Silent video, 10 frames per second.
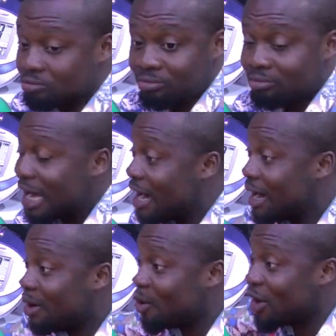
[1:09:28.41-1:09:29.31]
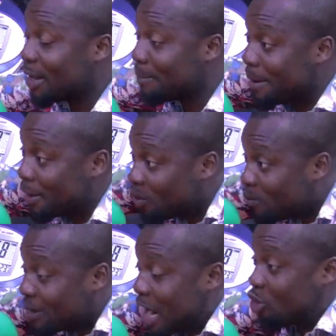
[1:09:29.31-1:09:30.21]
na o hwe de mama no
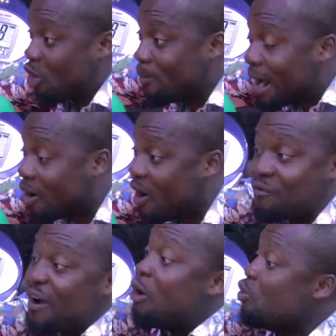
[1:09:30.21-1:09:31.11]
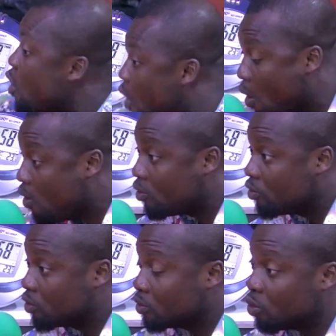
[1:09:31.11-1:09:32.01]
bona ko ma on fa hu o
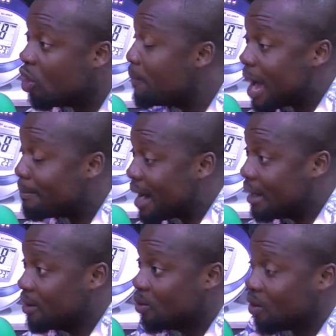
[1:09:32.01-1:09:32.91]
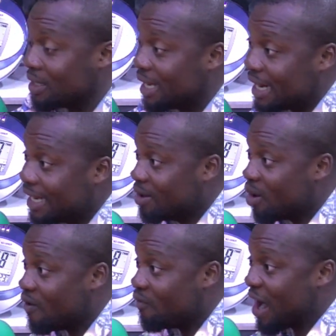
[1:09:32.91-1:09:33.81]
wo be ma onye dey
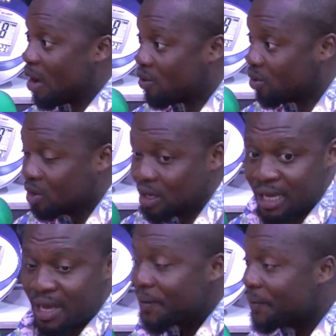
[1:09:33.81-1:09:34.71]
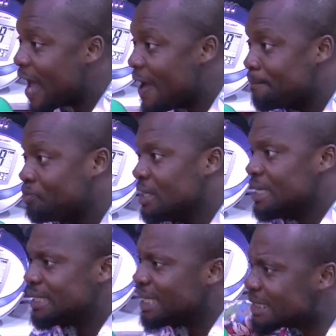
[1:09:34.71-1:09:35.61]
onfa ho hwe
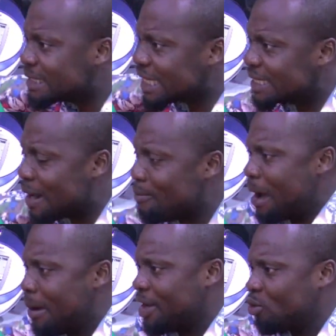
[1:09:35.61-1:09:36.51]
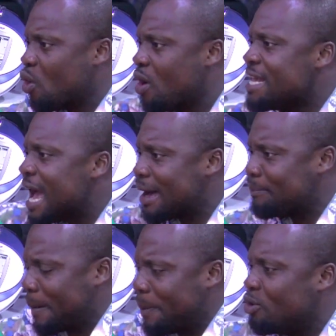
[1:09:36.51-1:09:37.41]
this is the time mama no go hia
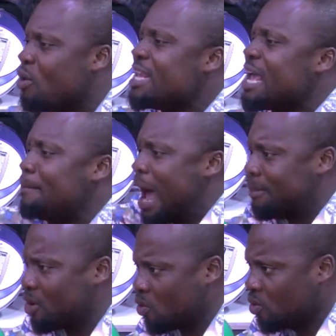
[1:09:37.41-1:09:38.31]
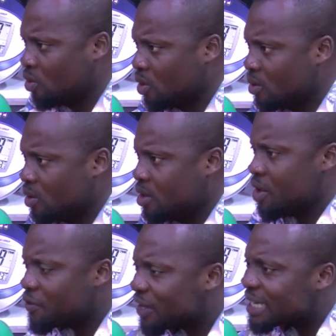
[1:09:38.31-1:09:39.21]
papa no hia mama no
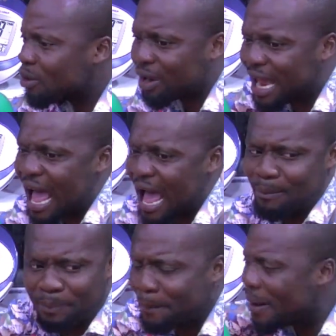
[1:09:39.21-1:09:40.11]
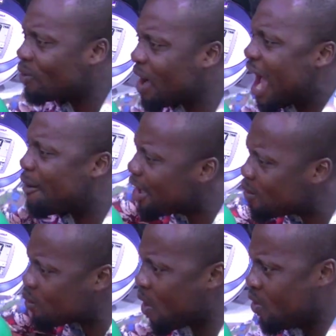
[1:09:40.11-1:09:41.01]
hwe se kola papa no ahwe
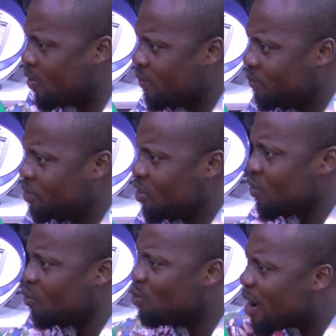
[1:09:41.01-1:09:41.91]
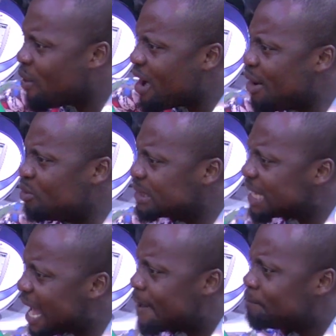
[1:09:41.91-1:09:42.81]
no what I would
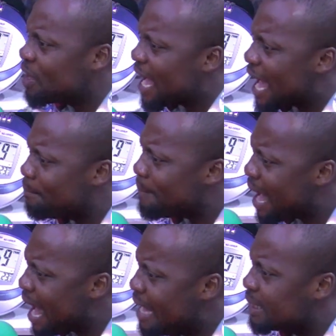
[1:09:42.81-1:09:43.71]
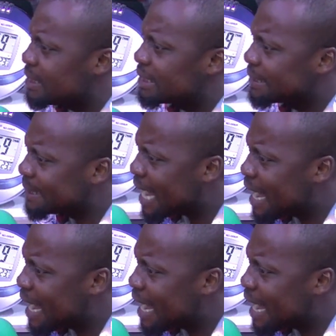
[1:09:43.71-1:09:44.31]
say ema se